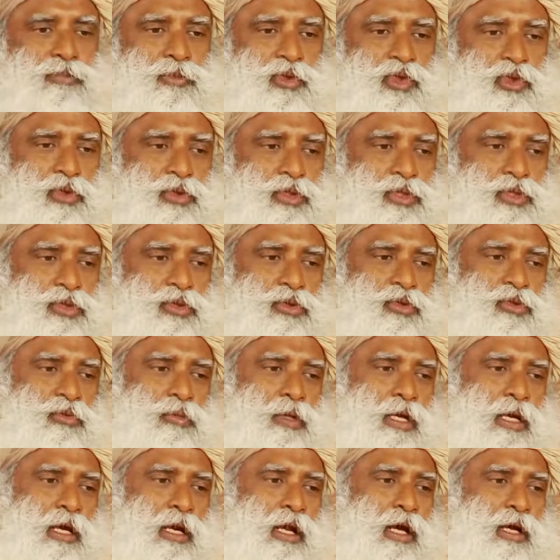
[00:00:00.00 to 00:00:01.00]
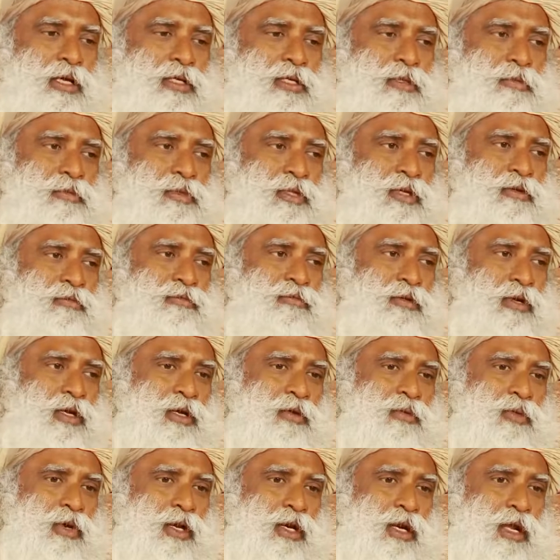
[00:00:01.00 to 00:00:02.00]
to this room and locks himself for
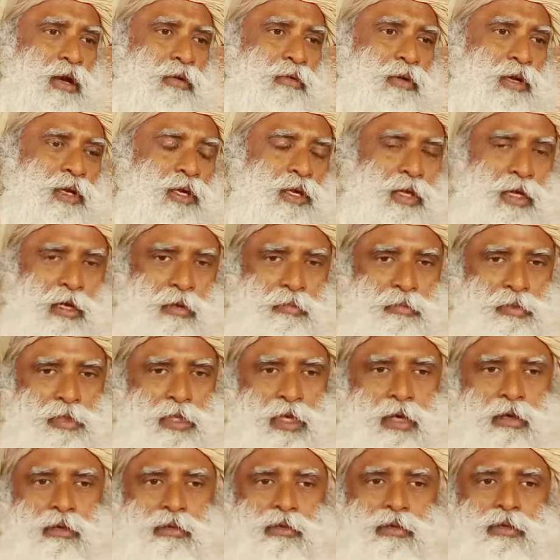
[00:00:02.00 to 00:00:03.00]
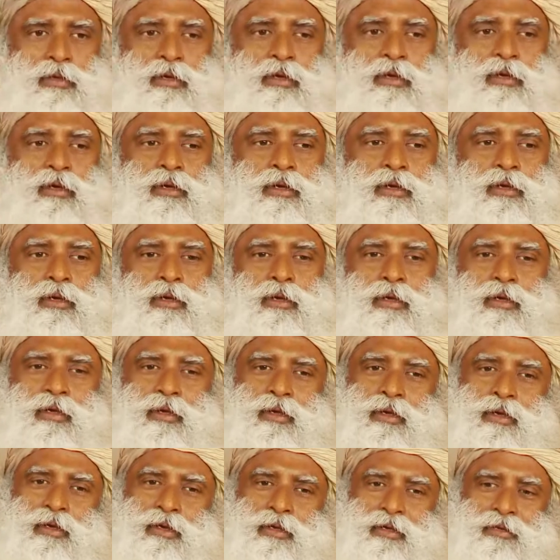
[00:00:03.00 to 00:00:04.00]
one hour and comes out.
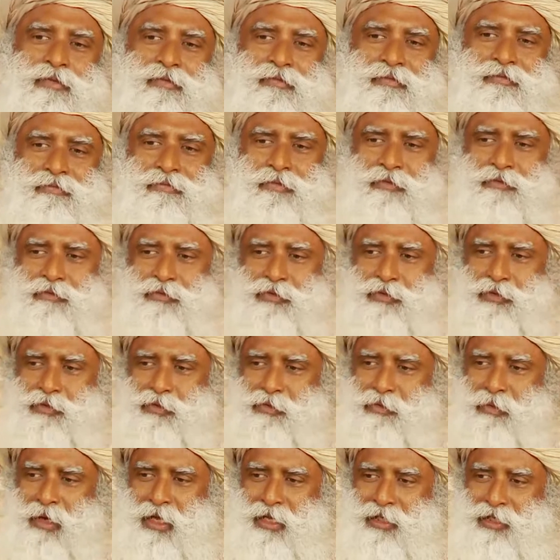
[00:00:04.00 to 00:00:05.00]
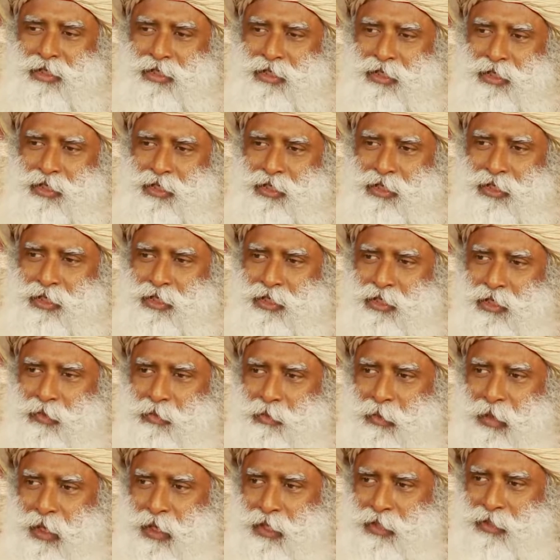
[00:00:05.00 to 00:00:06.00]
A few months and years
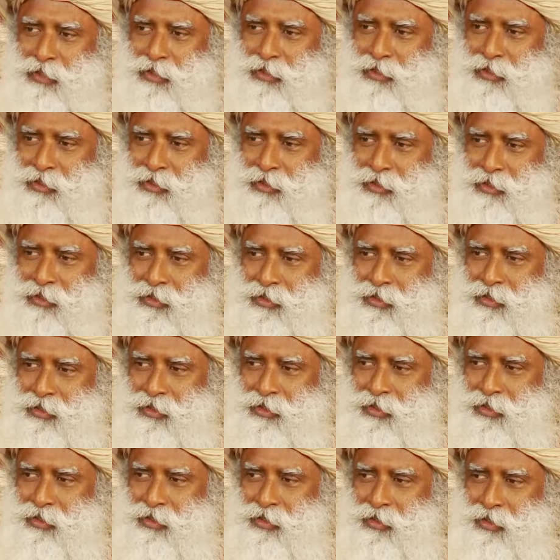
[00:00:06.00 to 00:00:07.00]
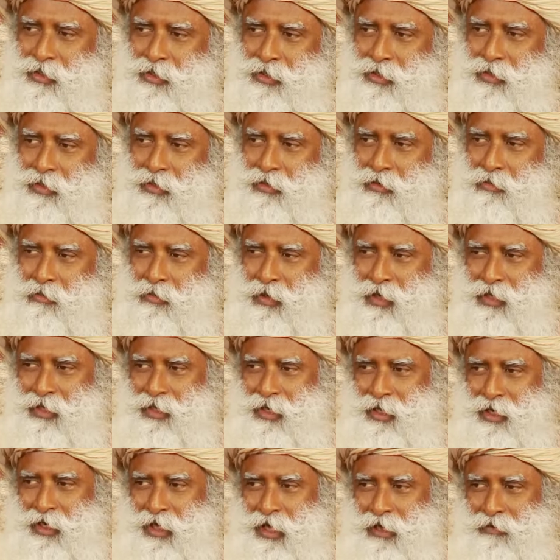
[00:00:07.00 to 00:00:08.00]
passed, but
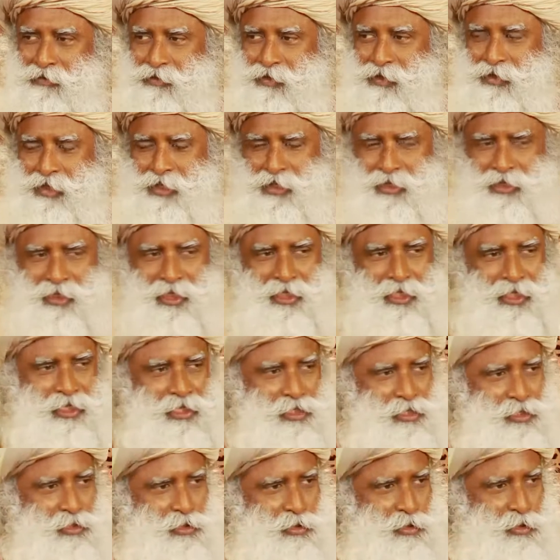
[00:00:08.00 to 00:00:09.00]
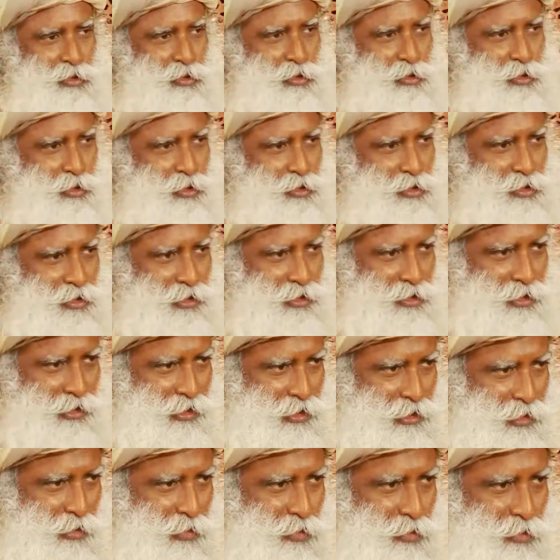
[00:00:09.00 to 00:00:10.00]
then after that king's curiosity,
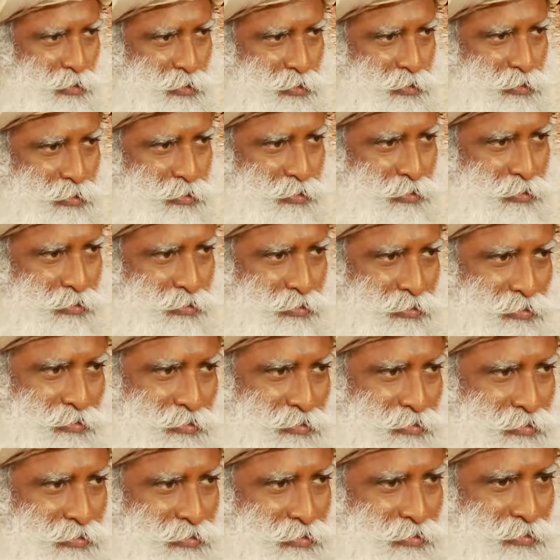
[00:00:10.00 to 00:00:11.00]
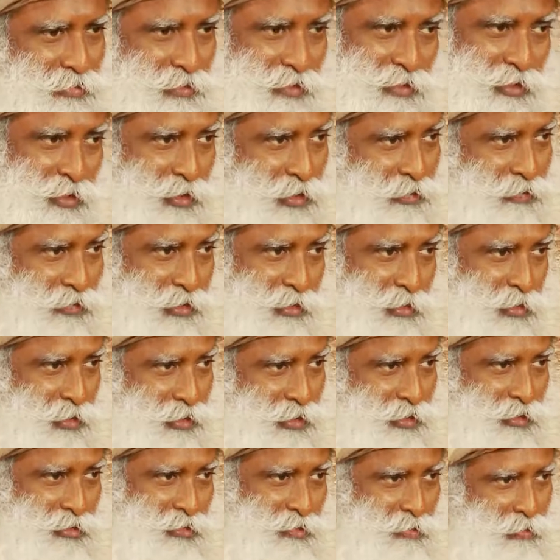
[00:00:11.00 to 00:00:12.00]
you know, it even
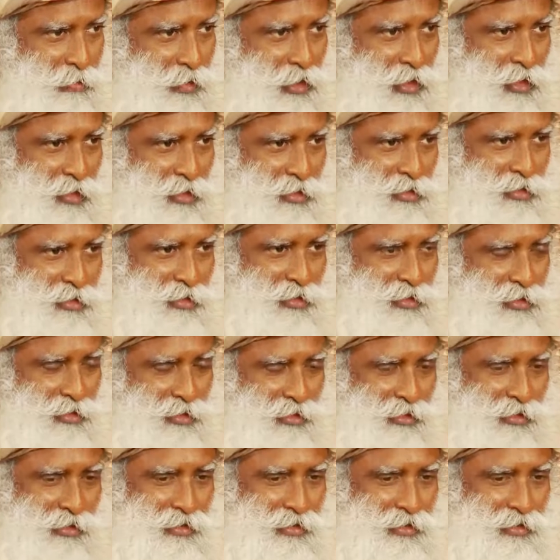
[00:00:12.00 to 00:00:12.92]
got us to Mars